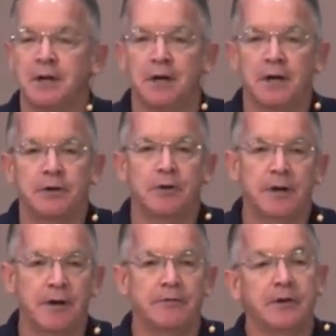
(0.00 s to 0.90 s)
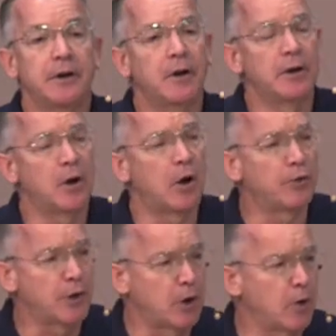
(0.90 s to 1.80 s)
under heaven. And
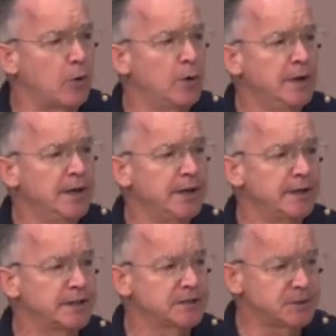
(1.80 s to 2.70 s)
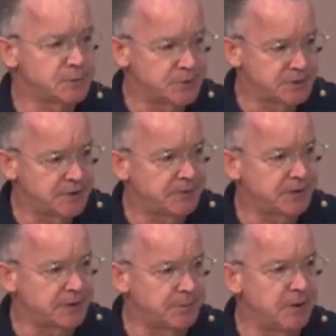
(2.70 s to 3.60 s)
although it doesn't
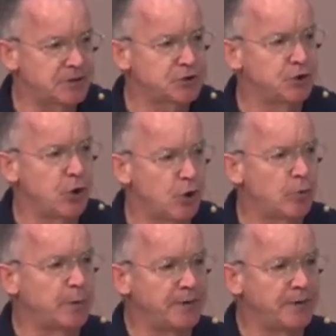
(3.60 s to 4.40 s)
specifically mention hope,